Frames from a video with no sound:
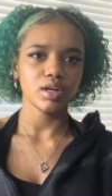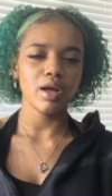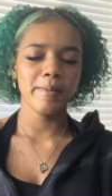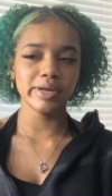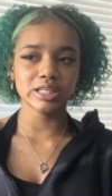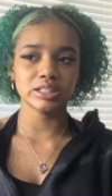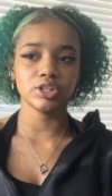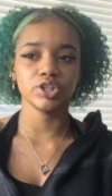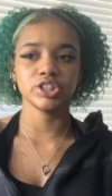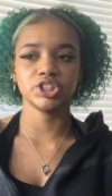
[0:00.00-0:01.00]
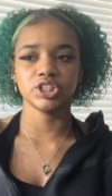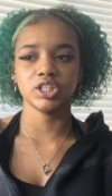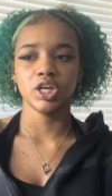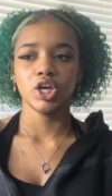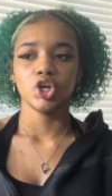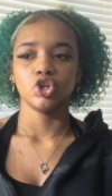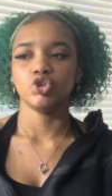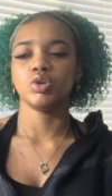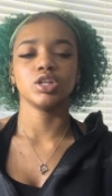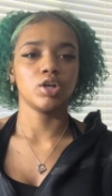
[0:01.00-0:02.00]
Being a teen Christian,
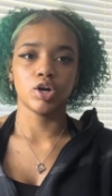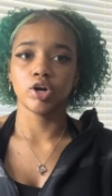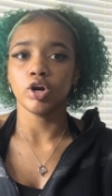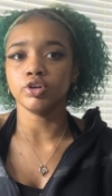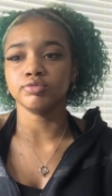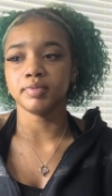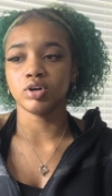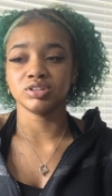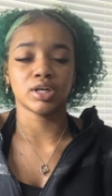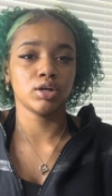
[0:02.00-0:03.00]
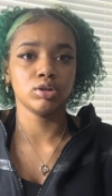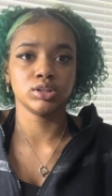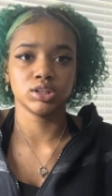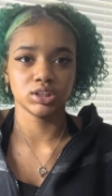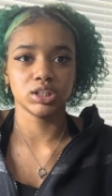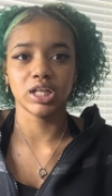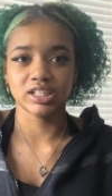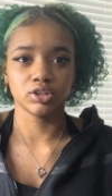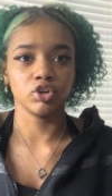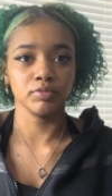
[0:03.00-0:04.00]
you get a lot of curveballs, and I know this isn't the
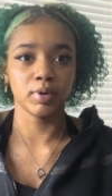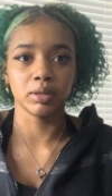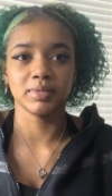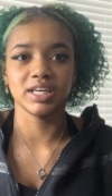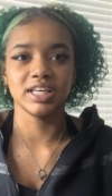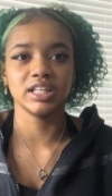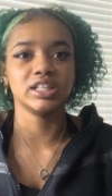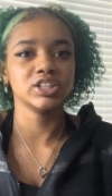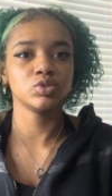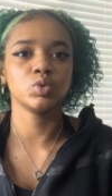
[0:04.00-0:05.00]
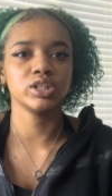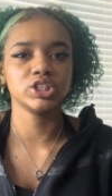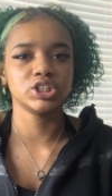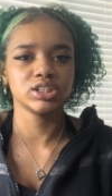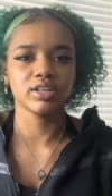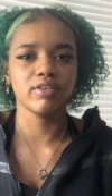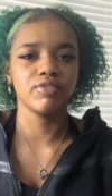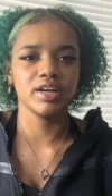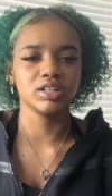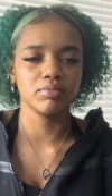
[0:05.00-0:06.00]
last curveball I'm gonna get. This one is just
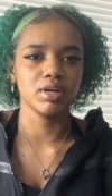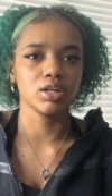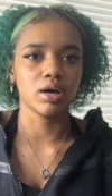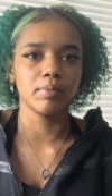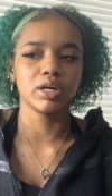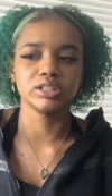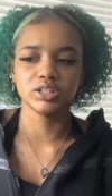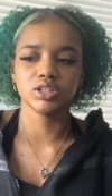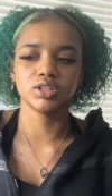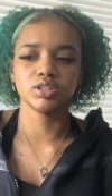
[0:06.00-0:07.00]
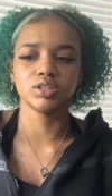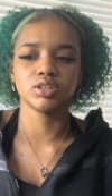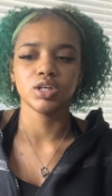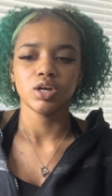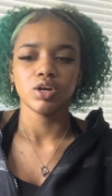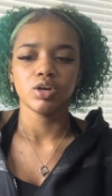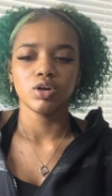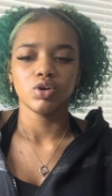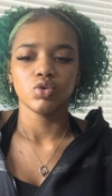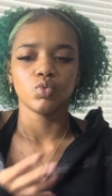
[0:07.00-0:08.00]
affecting me a lot because this is
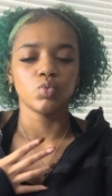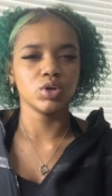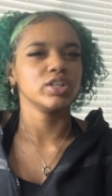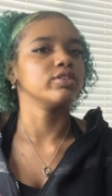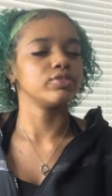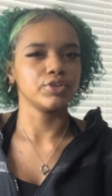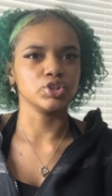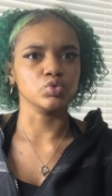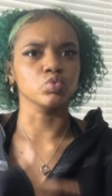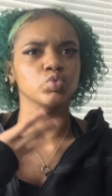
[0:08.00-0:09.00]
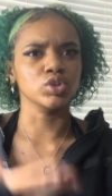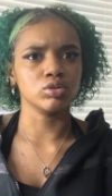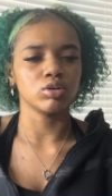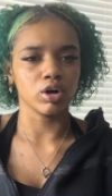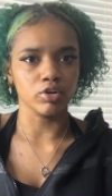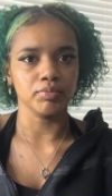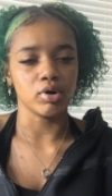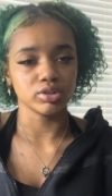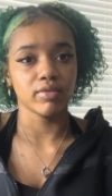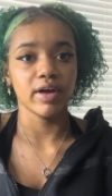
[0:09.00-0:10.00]
one of the first real
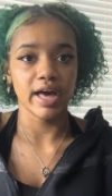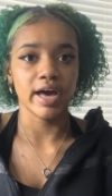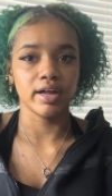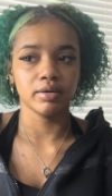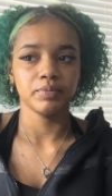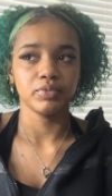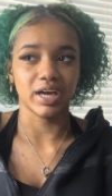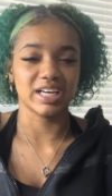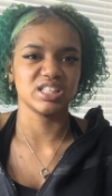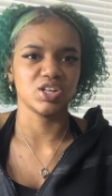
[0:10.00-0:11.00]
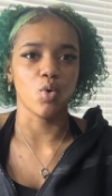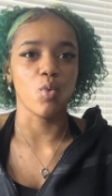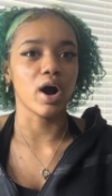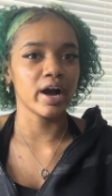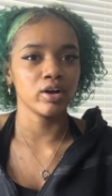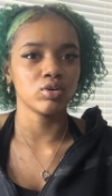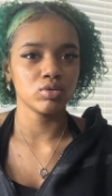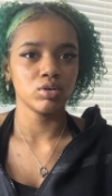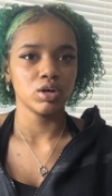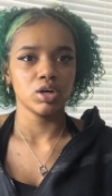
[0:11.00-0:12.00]
curveballs I've had, I guess, in a while.